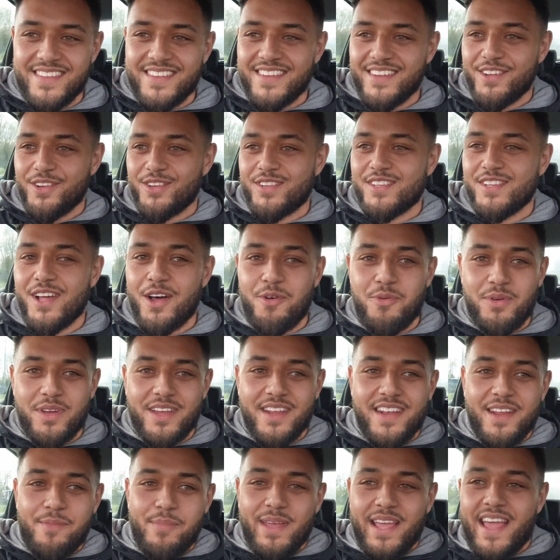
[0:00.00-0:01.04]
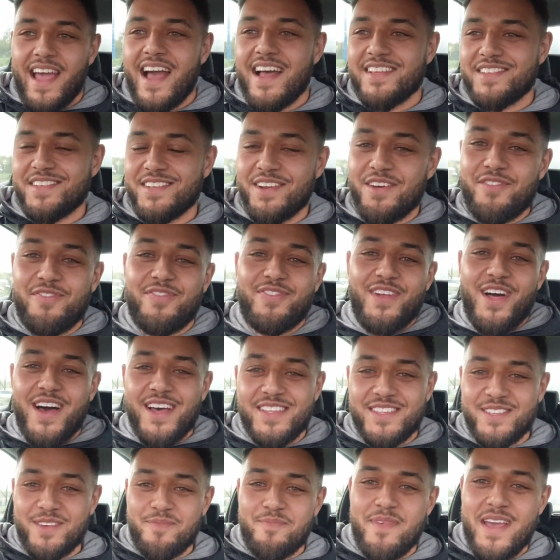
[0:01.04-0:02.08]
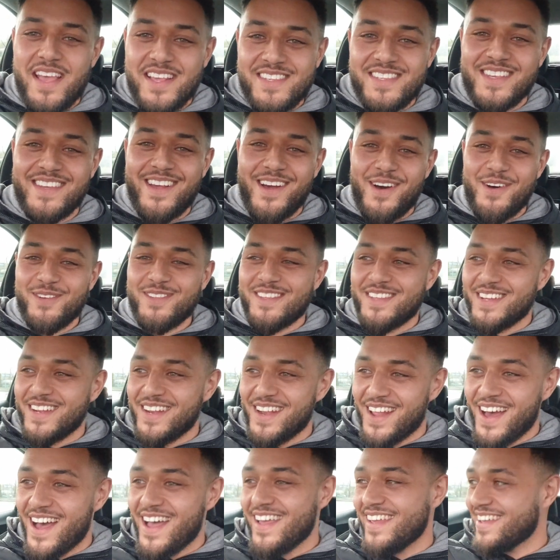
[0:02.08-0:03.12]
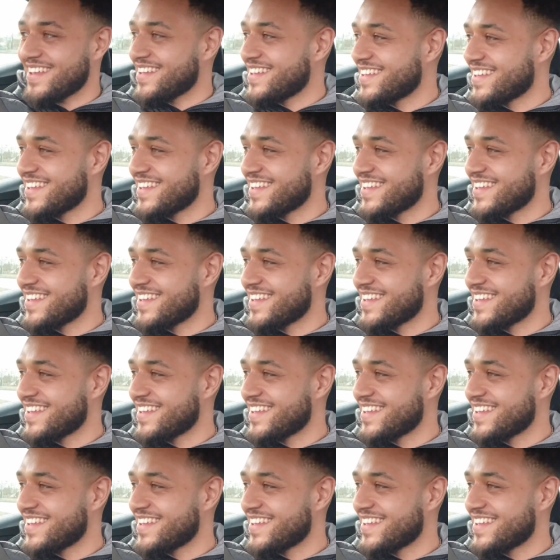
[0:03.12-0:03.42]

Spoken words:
Looks like we're going to be catching a flight to Mexico tonight.